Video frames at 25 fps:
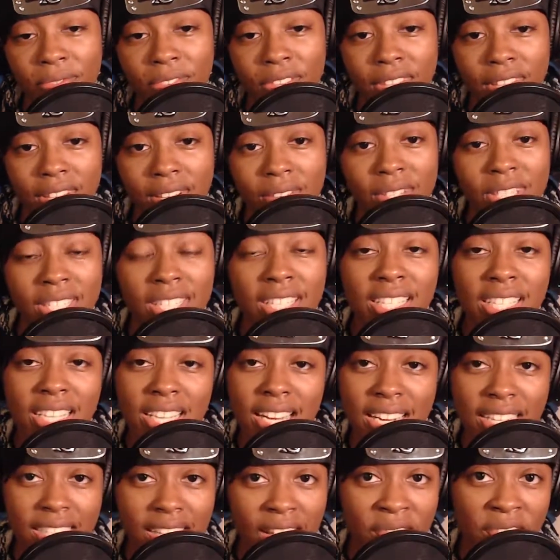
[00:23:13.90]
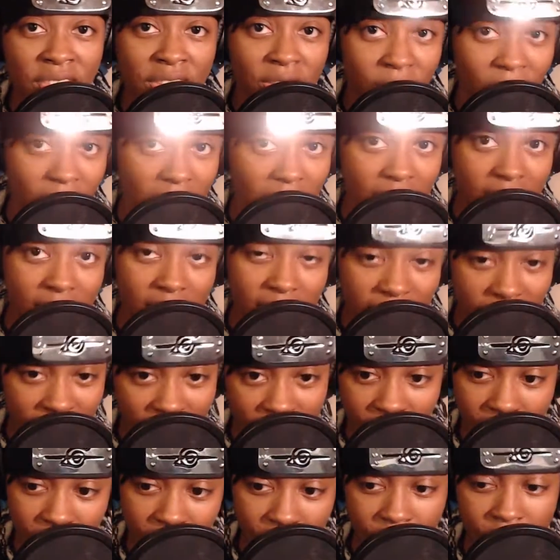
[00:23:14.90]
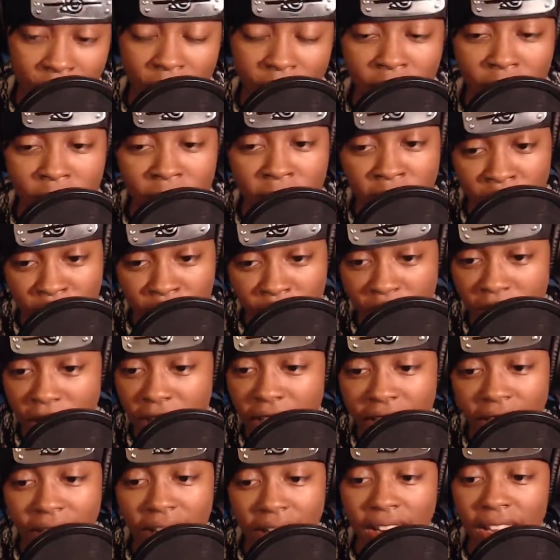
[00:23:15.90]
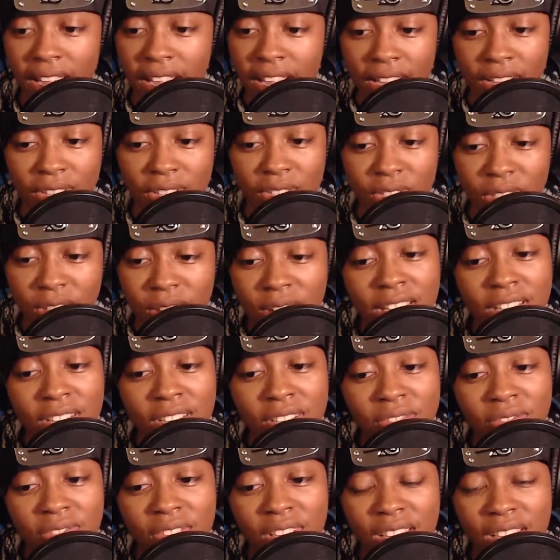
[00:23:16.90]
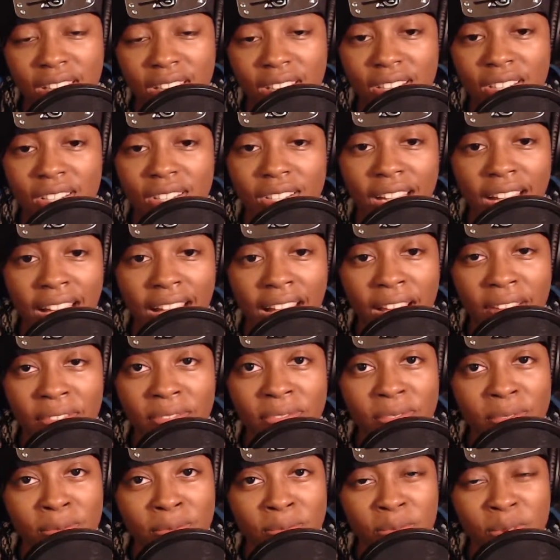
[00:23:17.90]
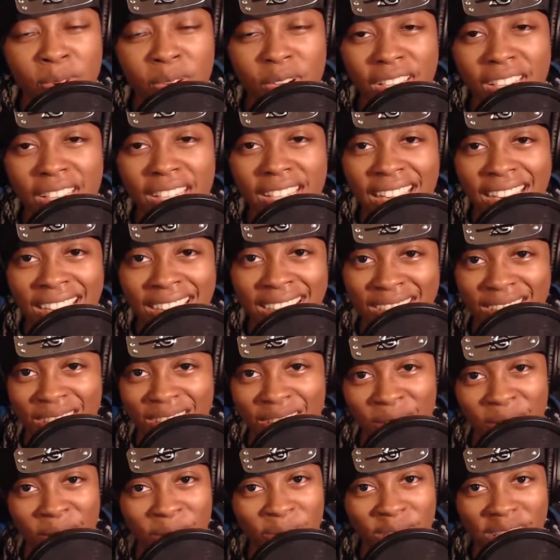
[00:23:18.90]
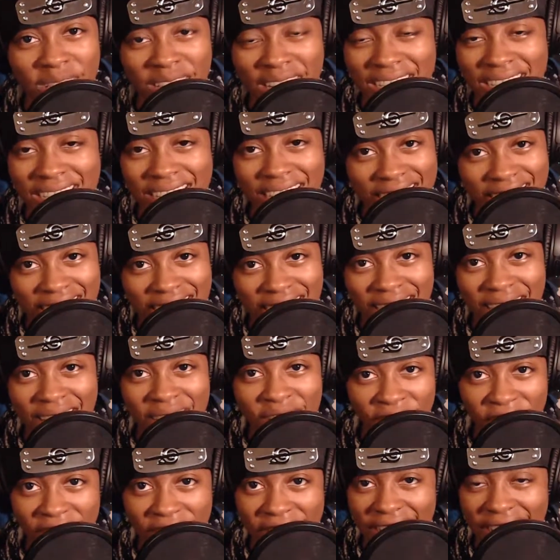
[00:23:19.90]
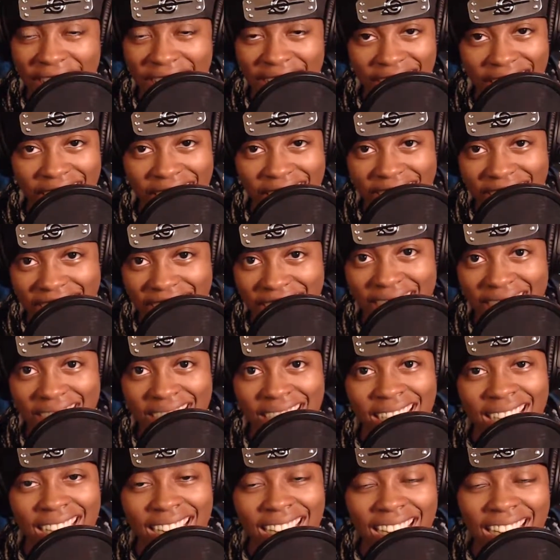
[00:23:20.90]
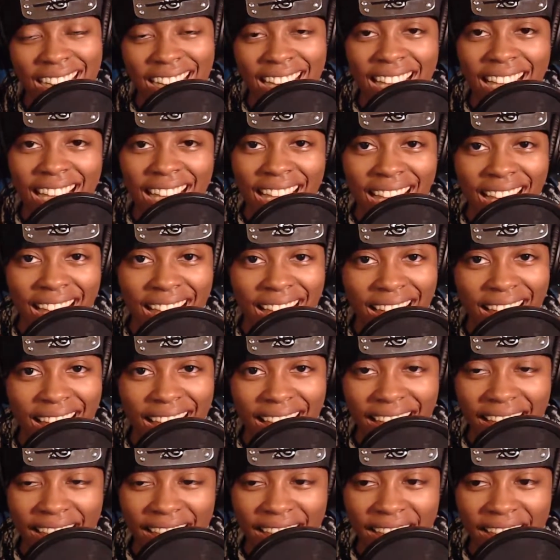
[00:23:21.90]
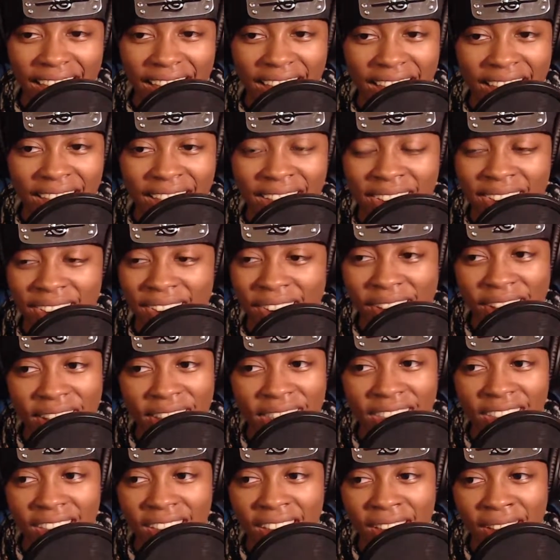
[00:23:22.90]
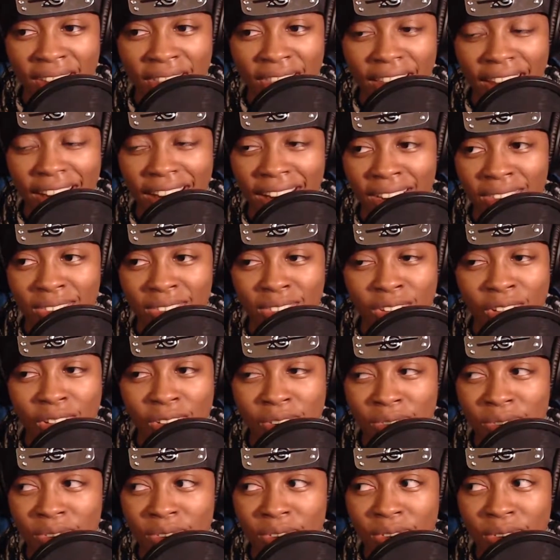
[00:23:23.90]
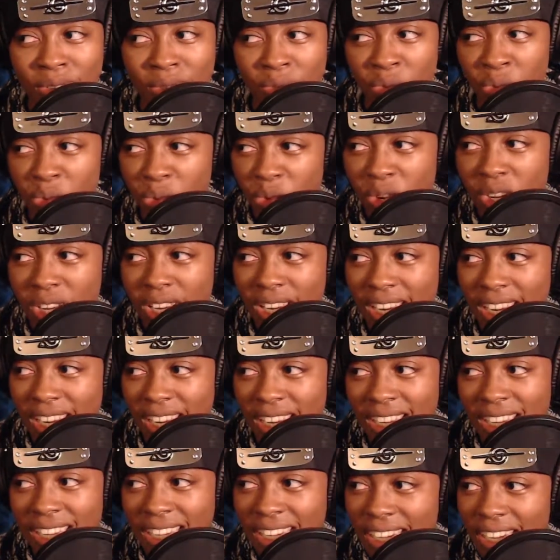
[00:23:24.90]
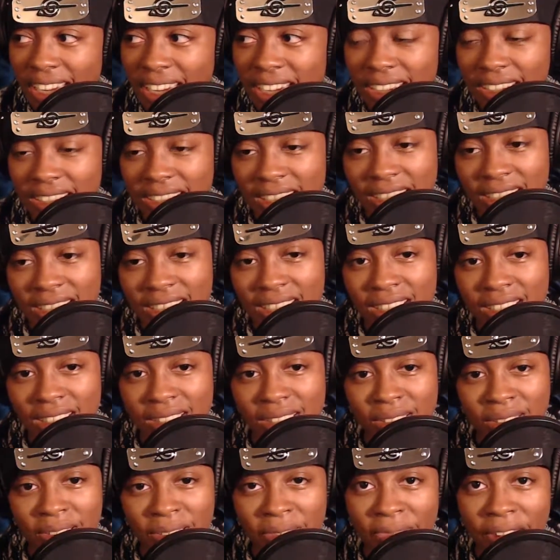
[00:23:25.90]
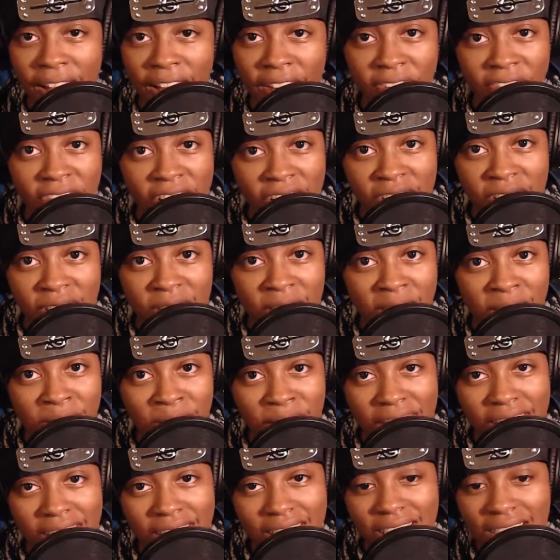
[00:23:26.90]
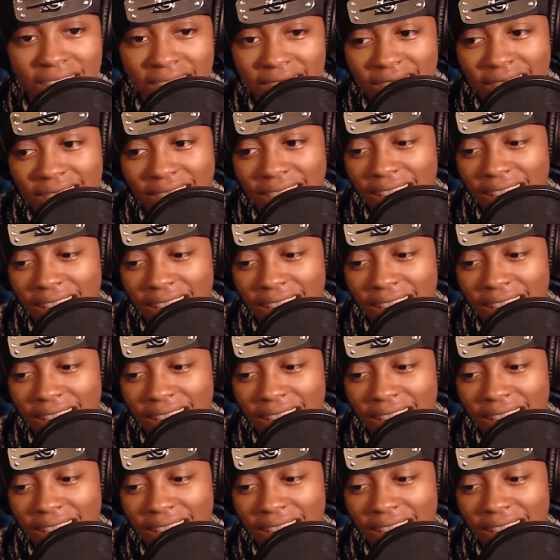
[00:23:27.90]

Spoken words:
which isn't the same as watching it, I know, but doing the video, I have a pretty good idea of everything that I said and everything that I did. The only thing that I don't really get is my facial expressions.